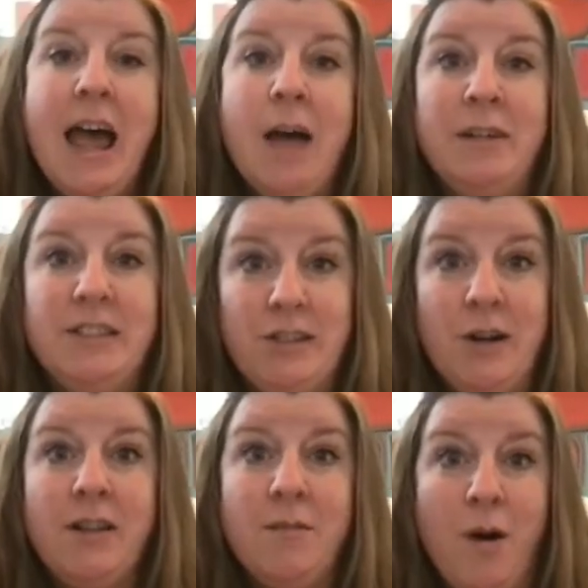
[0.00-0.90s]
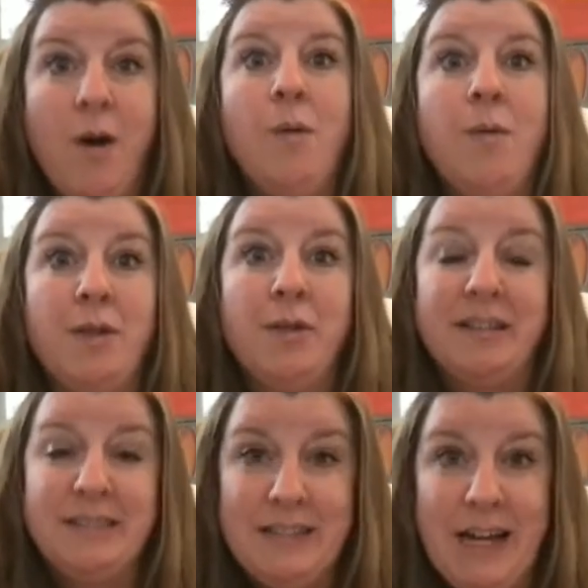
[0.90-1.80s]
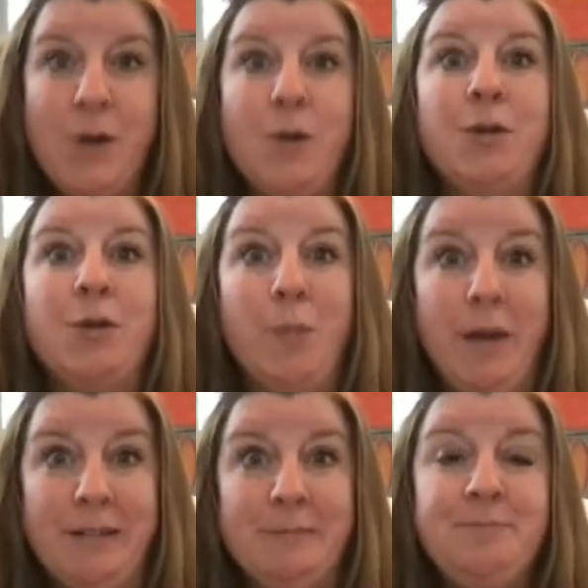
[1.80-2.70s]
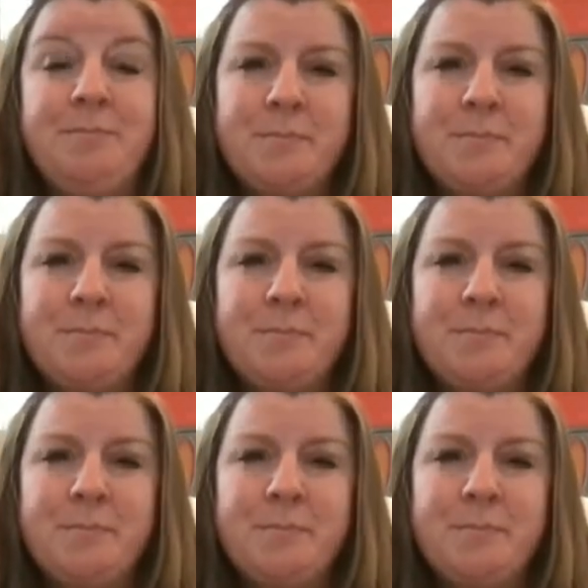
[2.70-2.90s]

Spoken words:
And we start them all with the stakeholder will.